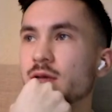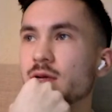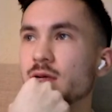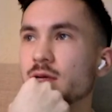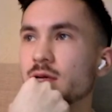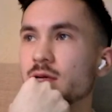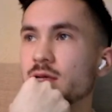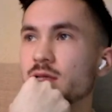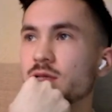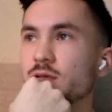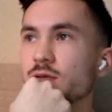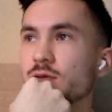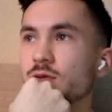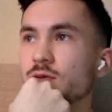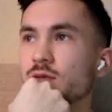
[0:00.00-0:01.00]
uh,
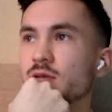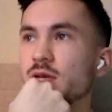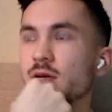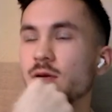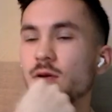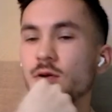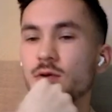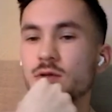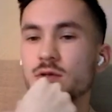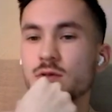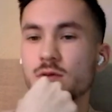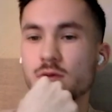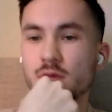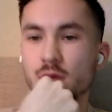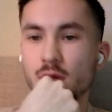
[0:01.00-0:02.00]
to take notes
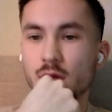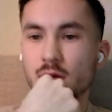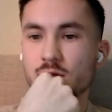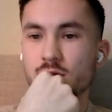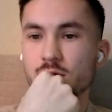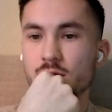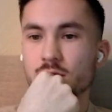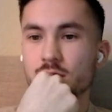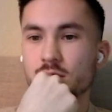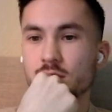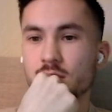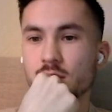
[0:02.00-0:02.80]
during the lectures,